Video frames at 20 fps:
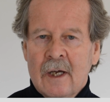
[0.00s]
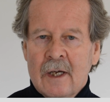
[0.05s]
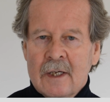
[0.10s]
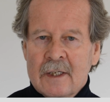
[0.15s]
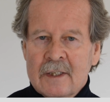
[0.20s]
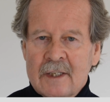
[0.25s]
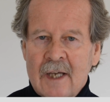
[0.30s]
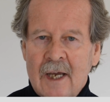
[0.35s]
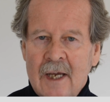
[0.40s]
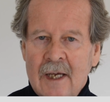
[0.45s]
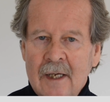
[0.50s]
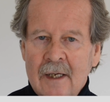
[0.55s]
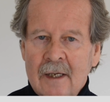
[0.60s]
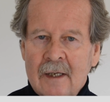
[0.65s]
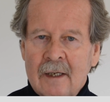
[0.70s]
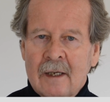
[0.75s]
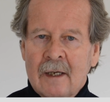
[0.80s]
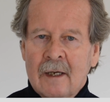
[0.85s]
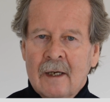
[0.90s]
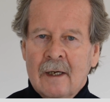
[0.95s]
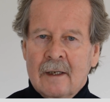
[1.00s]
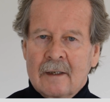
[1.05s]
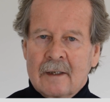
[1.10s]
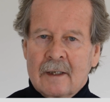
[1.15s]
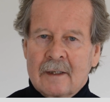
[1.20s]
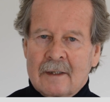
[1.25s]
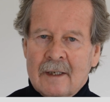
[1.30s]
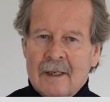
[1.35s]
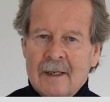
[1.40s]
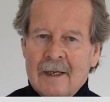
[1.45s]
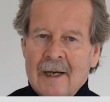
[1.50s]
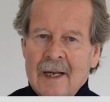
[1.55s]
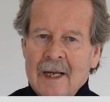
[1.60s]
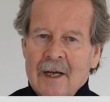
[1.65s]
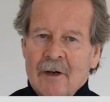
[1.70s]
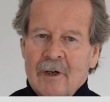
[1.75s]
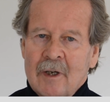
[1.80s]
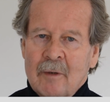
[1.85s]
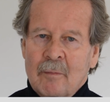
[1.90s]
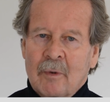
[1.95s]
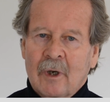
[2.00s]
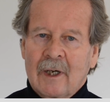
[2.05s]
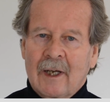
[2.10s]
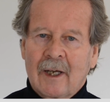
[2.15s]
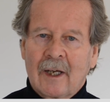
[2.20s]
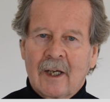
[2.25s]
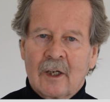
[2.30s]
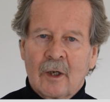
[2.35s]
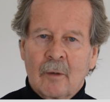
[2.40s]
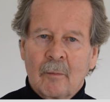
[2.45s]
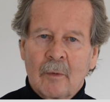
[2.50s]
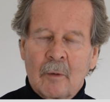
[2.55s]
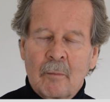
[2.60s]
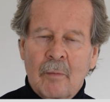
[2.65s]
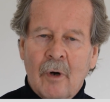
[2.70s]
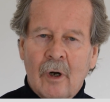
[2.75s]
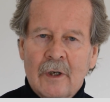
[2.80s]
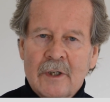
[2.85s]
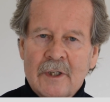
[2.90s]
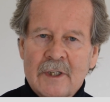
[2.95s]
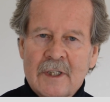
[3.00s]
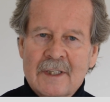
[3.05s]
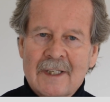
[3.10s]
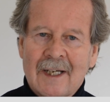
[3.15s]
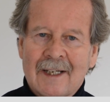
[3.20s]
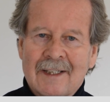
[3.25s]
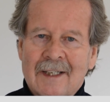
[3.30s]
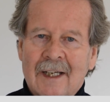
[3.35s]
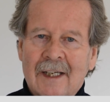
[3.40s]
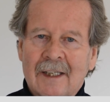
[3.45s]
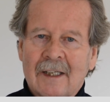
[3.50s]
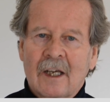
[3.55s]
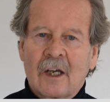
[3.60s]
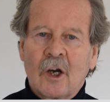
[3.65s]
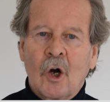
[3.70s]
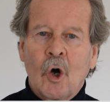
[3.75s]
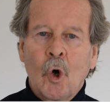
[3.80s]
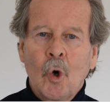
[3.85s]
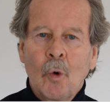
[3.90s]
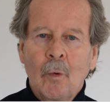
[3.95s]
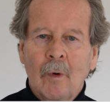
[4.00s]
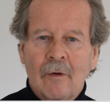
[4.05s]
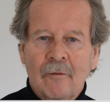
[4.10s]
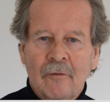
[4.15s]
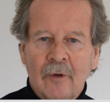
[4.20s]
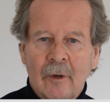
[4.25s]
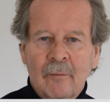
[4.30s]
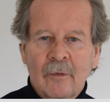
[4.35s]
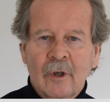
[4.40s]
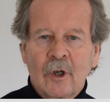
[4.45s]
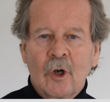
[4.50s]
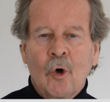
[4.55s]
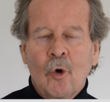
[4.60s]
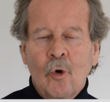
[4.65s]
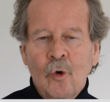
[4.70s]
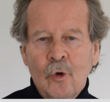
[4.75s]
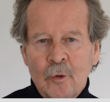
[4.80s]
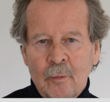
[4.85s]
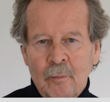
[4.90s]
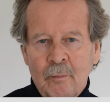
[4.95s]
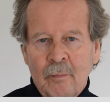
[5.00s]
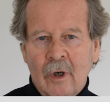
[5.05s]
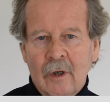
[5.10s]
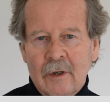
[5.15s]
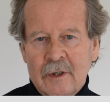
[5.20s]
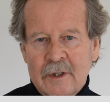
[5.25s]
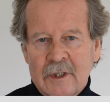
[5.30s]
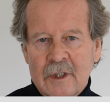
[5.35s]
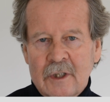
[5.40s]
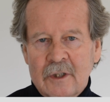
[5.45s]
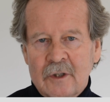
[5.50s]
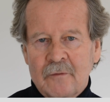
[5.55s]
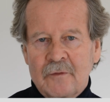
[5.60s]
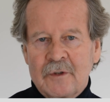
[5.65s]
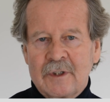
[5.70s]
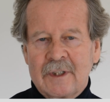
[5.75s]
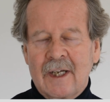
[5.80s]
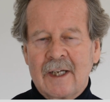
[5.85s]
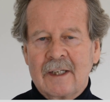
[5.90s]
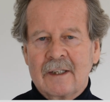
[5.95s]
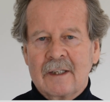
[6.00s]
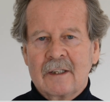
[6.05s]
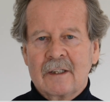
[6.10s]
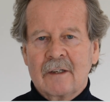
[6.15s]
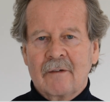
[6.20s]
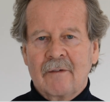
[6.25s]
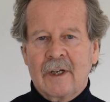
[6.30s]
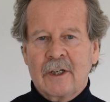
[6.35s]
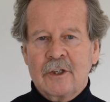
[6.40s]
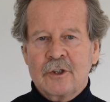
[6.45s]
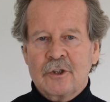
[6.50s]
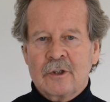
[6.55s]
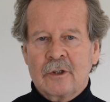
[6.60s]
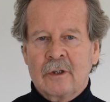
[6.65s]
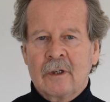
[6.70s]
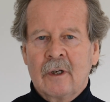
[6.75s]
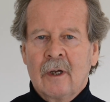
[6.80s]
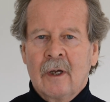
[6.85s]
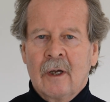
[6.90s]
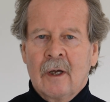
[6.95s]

saying that the neoliberal economic policies are taking over from the old policies of state intervention